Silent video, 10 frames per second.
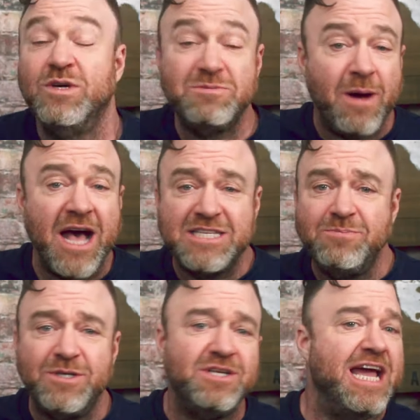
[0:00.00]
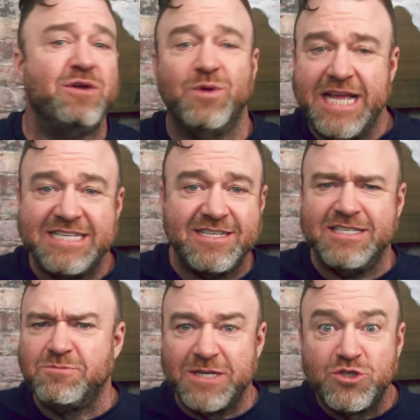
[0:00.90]
What's possible and what isn't
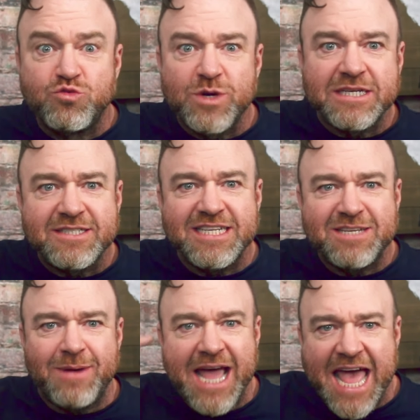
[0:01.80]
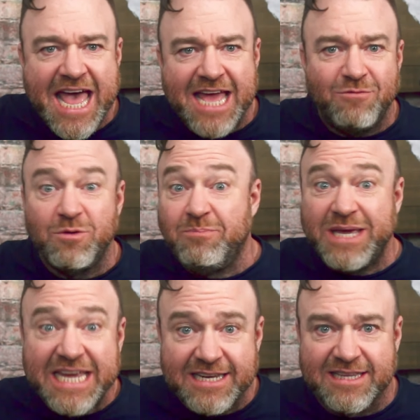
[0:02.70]
has been drilled into my head
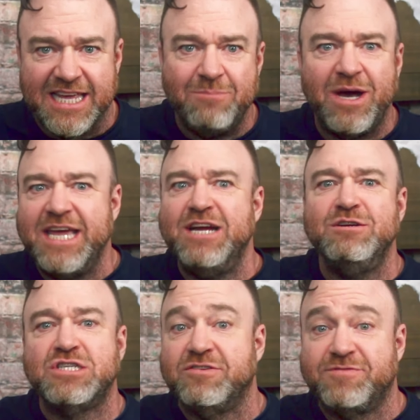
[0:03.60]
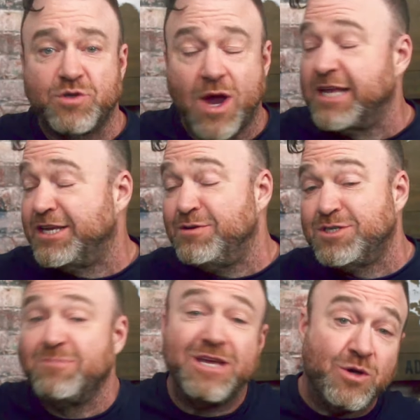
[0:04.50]
repeatedly by years of trying to do
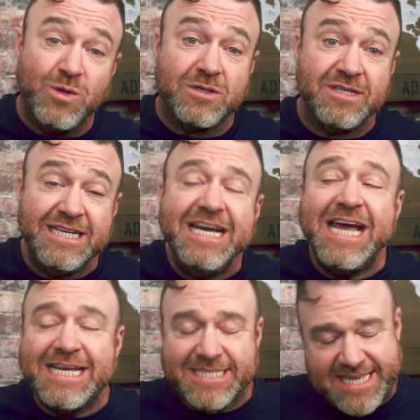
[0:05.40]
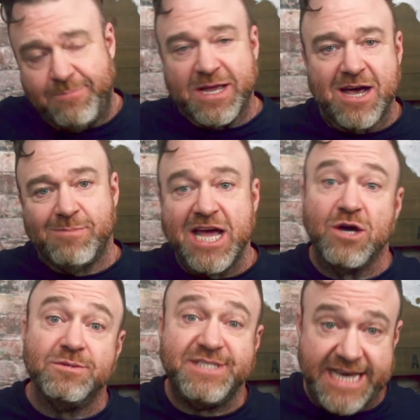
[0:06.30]
something cool and stepping on my
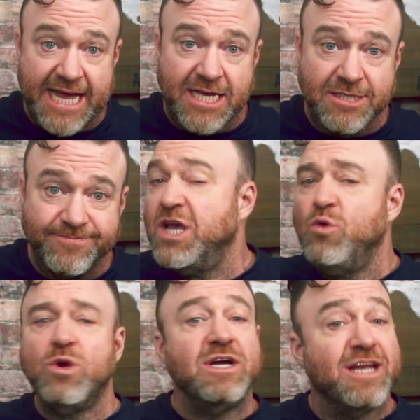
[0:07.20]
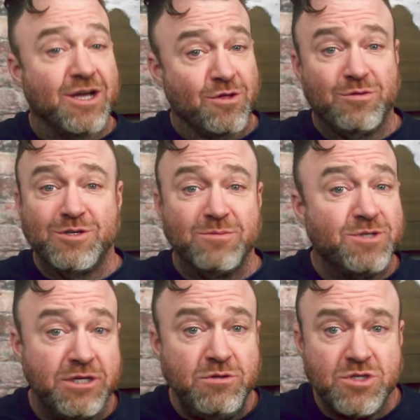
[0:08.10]
own dick. So we're gonna go through
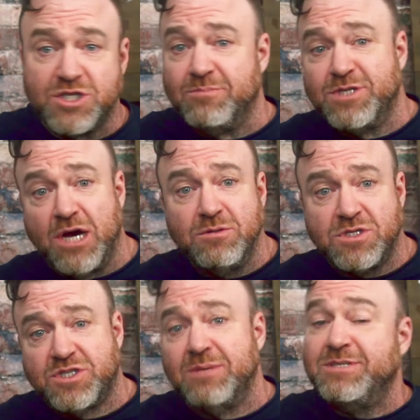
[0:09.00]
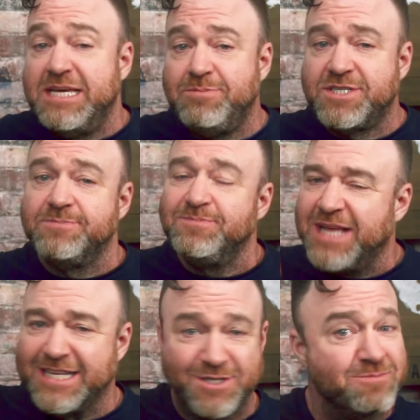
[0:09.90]
some do's, some don'ts, some tips,
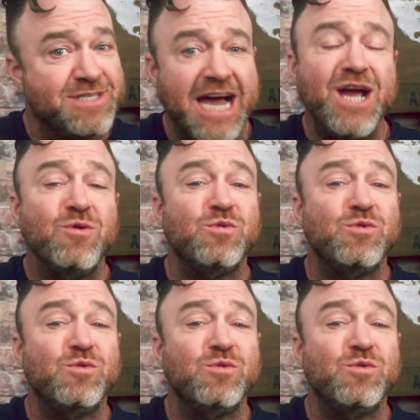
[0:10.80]
and some dire